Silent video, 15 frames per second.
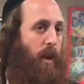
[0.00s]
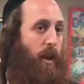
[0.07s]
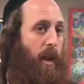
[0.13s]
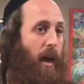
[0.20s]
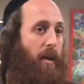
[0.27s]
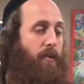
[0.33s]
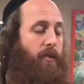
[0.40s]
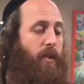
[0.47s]

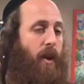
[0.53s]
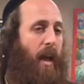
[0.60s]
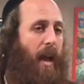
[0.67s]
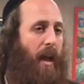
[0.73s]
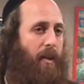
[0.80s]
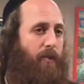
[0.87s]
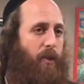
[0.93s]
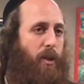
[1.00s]
Never
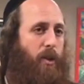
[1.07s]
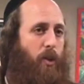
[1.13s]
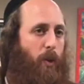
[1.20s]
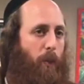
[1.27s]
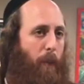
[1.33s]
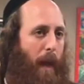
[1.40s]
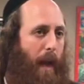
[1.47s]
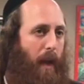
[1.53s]
ever
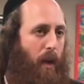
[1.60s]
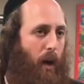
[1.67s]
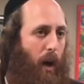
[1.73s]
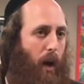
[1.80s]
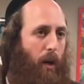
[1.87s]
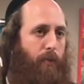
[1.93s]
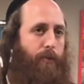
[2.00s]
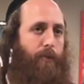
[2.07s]
to back
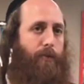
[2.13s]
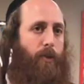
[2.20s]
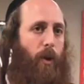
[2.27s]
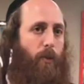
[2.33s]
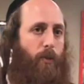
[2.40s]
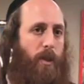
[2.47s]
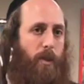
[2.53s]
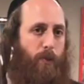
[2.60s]
off
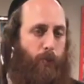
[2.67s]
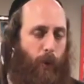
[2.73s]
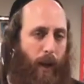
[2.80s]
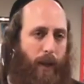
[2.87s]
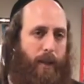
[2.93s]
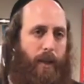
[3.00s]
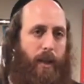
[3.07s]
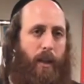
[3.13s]
from
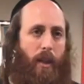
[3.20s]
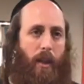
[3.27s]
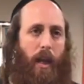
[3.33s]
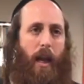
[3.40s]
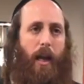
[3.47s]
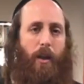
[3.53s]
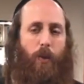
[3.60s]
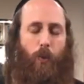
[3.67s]
spreading
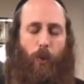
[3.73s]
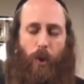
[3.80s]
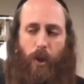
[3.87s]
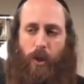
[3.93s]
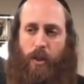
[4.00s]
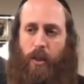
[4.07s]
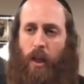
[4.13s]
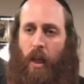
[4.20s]
that
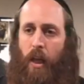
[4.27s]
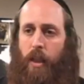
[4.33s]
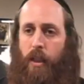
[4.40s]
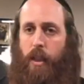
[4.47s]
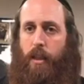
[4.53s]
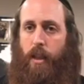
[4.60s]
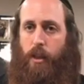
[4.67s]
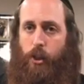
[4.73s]
word
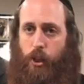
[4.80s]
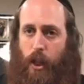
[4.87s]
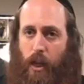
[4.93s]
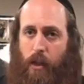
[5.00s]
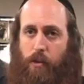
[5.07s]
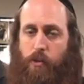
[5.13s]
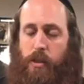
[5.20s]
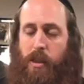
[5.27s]
that
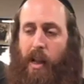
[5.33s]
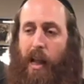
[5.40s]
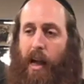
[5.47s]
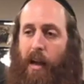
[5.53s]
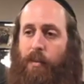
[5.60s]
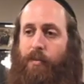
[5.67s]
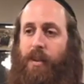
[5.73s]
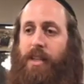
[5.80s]
Hashem's
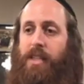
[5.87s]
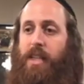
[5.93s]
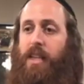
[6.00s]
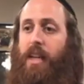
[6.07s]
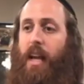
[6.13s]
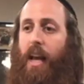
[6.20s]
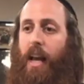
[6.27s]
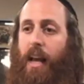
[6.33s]
love is
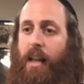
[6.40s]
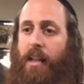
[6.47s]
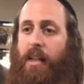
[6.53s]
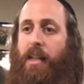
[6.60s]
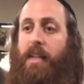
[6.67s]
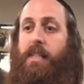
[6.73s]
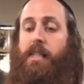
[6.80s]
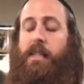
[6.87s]
an
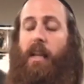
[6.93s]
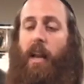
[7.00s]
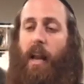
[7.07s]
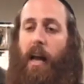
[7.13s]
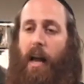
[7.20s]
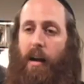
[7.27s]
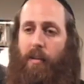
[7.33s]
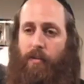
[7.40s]
endless
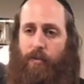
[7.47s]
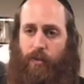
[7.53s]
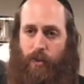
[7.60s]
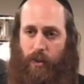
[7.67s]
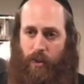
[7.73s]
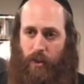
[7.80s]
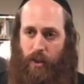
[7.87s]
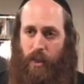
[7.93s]
love,
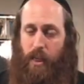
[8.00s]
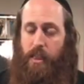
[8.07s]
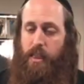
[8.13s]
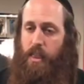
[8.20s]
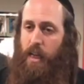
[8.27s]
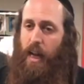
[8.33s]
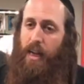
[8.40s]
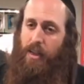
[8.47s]
is
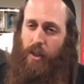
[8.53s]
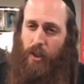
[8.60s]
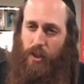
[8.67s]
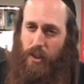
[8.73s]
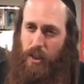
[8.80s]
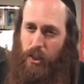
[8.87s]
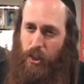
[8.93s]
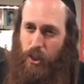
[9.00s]
an
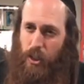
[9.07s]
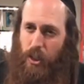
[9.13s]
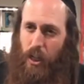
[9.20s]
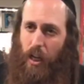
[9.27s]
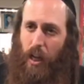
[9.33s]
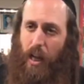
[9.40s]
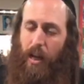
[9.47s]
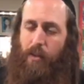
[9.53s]

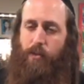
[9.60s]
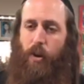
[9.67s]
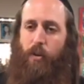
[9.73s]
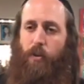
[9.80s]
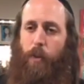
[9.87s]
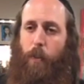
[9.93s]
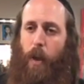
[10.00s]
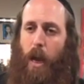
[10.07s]
unconditional love
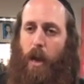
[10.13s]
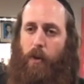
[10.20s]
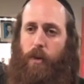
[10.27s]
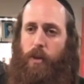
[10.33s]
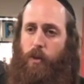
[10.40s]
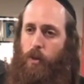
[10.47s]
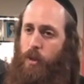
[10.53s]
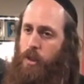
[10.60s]
of a
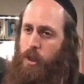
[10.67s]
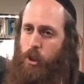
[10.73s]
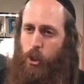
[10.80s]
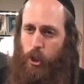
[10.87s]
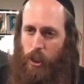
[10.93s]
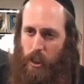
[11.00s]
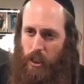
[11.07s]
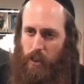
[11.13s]
parent to his
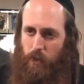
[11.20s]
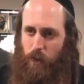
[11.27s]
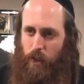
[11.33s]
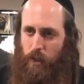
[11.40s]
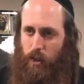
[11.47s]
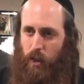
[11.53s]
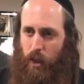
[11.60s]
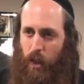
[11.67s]

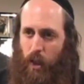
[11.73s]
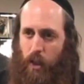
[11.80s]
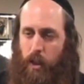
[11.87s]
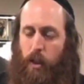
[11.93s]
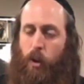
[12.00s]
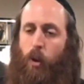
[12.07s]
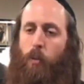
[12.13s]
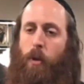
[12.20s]
children.
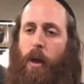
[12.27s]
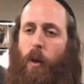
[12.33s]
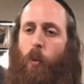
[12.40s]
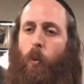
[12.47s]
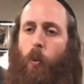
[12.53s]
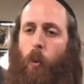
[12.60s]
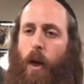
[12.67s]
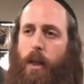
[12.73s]
That no matter
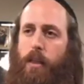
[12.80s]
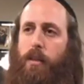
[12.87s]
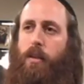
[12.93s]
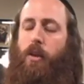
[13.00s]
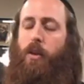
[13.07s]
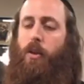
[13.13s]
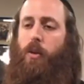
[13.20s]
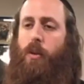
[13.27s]
what
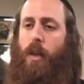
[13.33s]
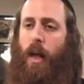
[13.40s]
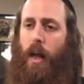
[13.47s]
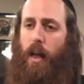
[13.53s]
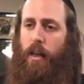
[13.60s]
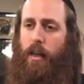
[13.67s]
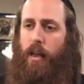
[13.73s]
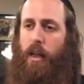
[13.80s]
you've
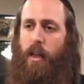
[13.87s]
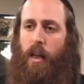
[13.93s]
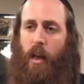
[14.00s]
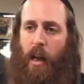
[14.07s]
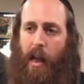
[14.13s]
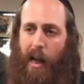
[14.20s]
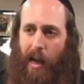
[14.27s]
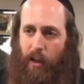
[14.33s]
done
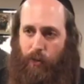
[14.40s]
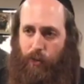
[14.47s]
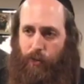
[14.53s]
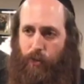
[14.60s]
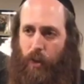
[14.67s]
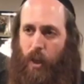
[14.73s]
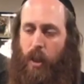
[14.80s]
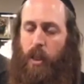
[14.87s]
in
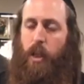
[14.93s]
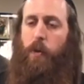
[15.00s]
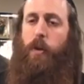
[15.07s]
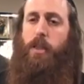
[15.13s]
life, there